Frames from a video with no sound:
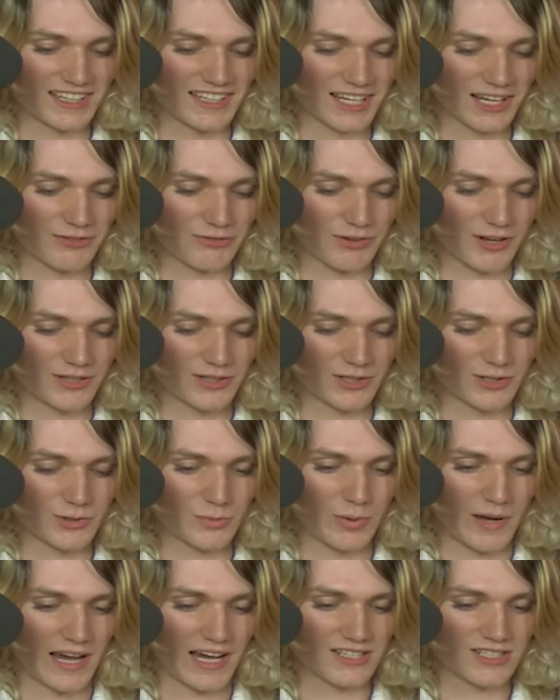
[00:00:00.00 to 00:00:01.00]
and I found a new
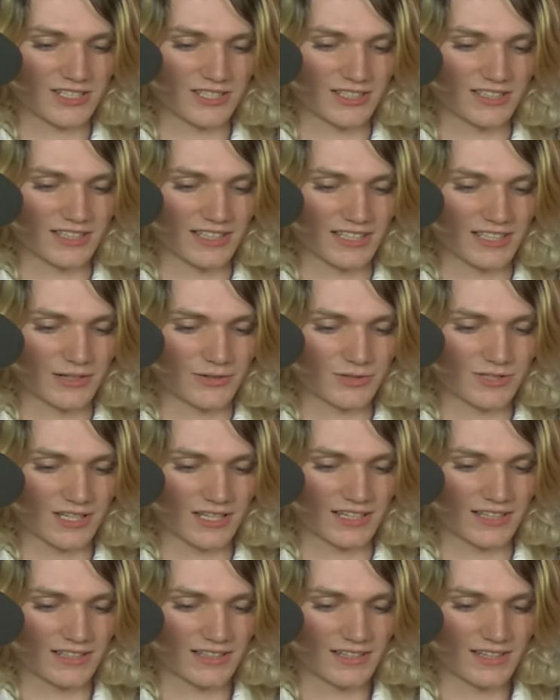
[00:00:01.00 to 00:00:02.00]
passion, and I was
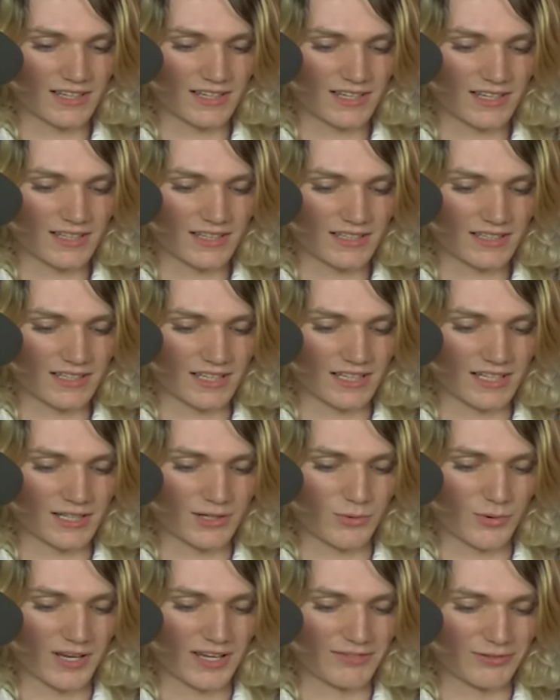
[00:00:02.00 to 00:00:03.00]
like getting
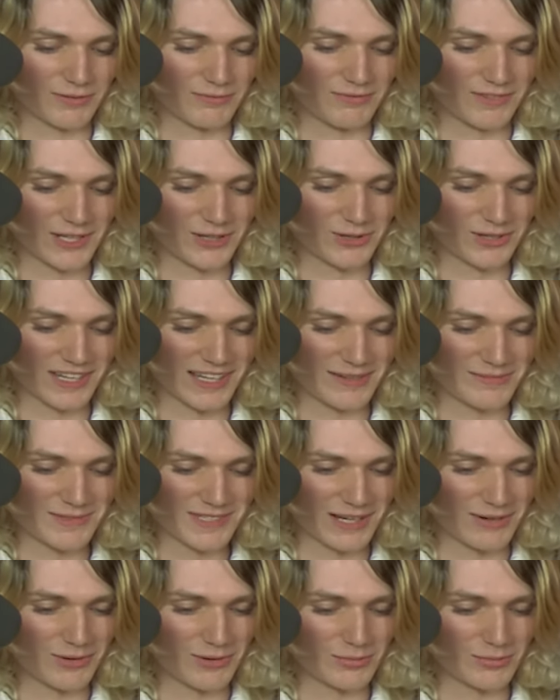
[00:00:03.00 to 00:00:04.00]
away from video games. I want